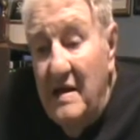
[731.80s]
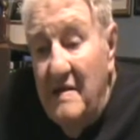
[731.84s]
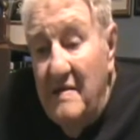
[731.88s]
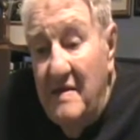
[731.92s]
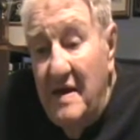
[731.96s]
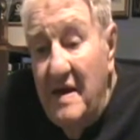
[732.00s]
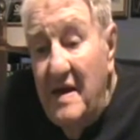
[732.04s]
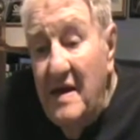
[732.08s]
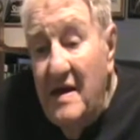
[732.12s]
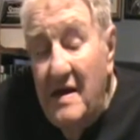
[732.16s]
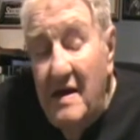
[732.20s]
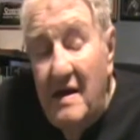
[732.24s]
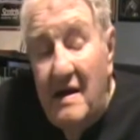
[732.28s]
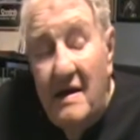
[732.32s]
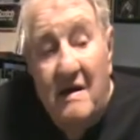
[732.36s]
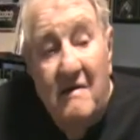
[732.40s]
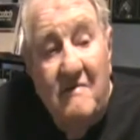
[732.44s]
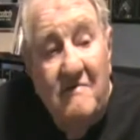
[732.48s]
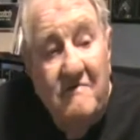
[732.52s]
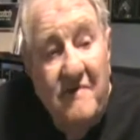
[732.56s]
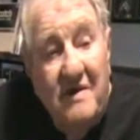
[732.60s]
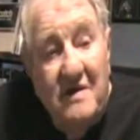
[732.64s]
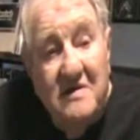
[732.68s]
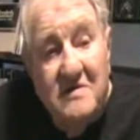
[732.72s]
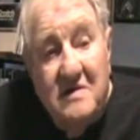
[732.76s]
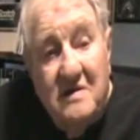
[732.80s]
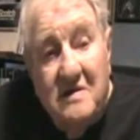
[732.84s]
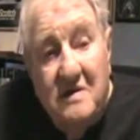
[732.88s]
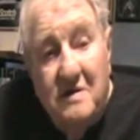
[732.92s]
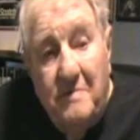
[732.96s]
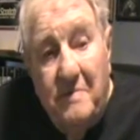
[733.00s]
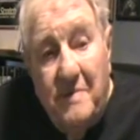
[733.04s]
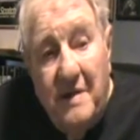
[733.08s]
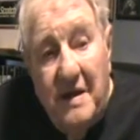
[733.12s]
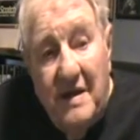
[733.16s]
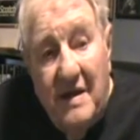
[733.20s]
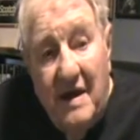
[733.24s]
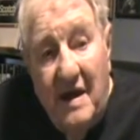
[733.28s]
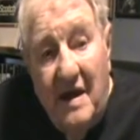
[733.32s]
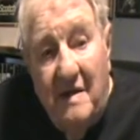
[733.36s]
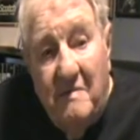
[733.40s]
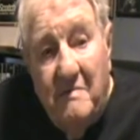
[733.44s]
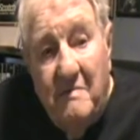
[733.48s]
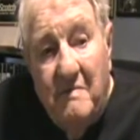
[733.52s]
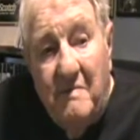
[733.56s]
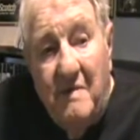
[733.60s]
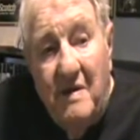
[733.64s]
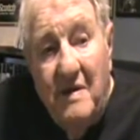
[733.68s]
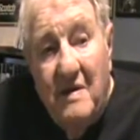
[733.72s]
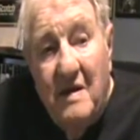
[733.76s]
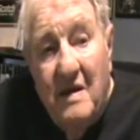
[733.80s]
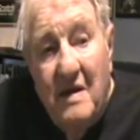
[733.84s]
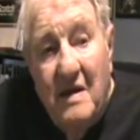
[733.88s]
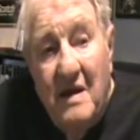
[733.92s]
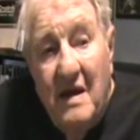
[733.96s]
they eventually became,